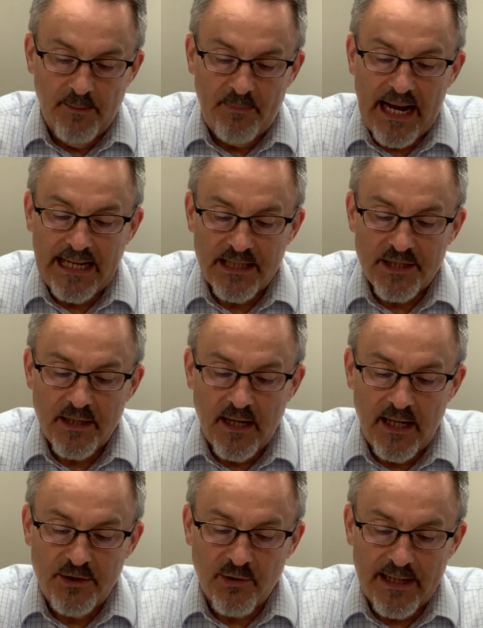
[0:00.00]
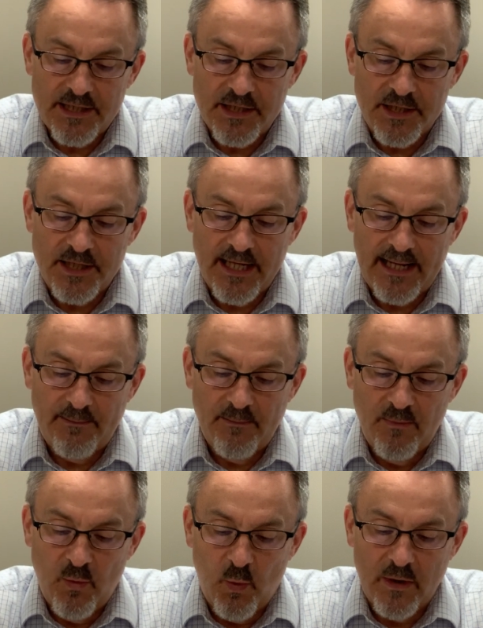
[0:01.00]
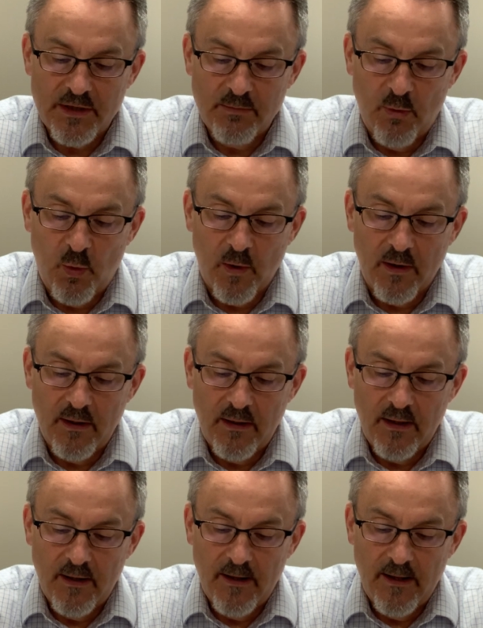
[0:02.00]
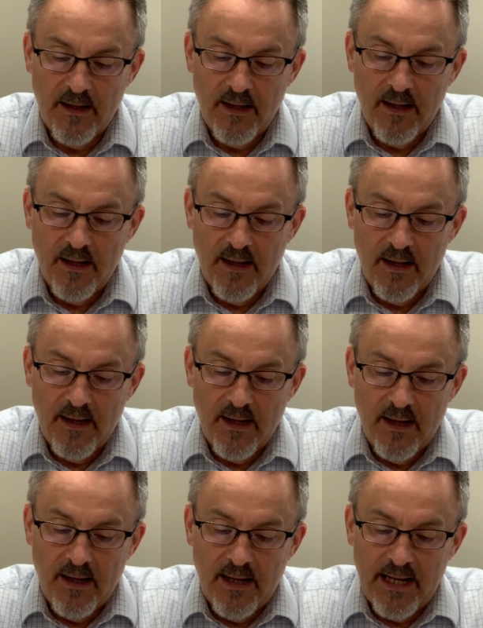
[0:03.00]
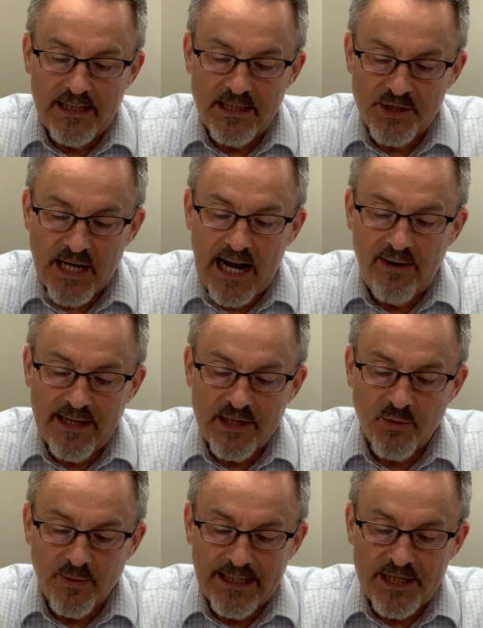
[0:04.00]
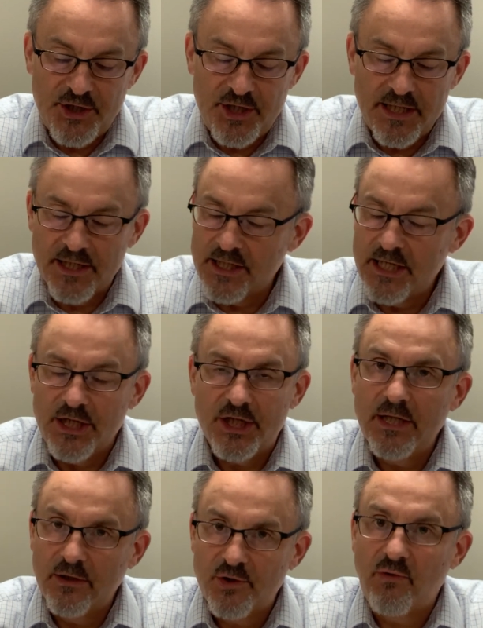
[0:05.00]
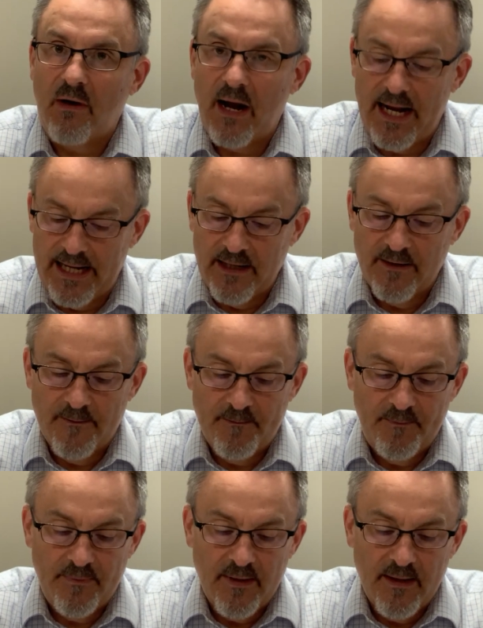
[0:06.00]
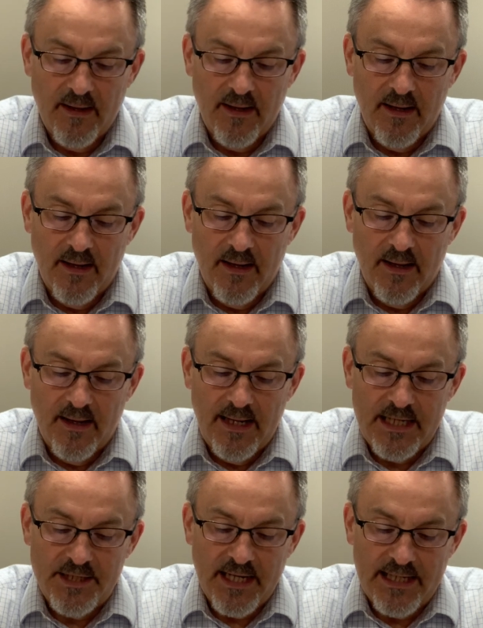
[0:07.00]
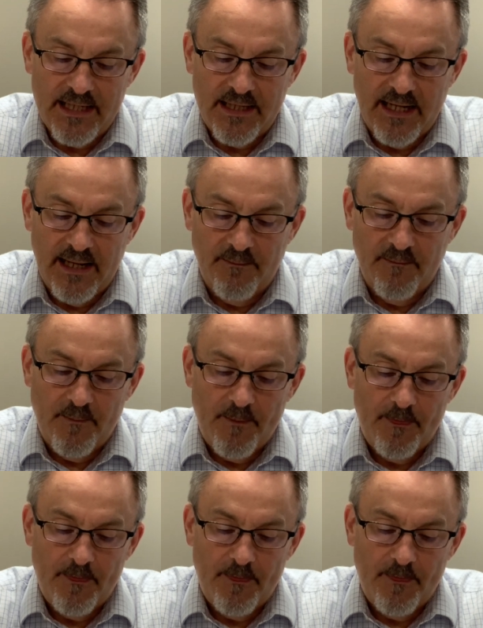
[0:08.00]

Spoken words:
Pilate addresses them once more, and desiring to release Jesus, he's still trying. He said to them,